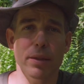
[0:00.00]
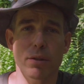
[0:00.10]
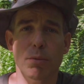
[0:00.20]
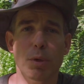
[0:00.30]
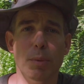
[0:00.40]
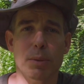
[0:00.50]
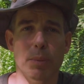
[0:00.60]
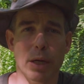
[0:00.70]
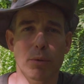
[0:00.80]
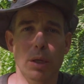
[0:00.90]
compromised
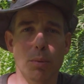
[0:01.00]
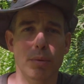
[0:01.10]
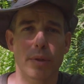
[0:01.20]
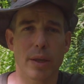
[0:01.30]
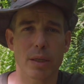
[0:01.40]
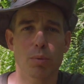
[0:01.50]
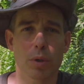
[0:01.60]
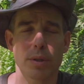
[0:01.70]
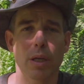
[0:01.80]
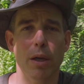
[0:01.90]
binary that
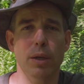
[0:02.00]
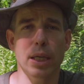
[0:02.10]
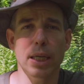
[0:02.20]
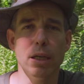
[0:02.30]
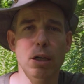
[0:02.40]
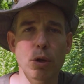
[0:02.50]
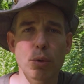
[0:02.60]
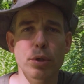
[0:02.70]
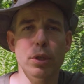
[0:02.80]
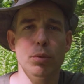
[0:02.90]
was now
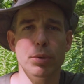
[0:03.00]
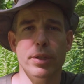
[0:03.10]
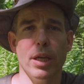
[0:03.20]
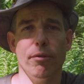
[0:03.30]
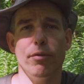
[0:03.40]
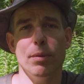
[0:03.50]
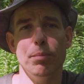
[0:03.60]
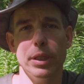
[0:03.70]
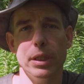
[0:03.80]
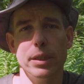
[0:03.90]
included with every
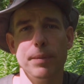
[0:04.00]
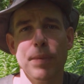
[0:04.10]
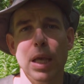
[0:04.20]
build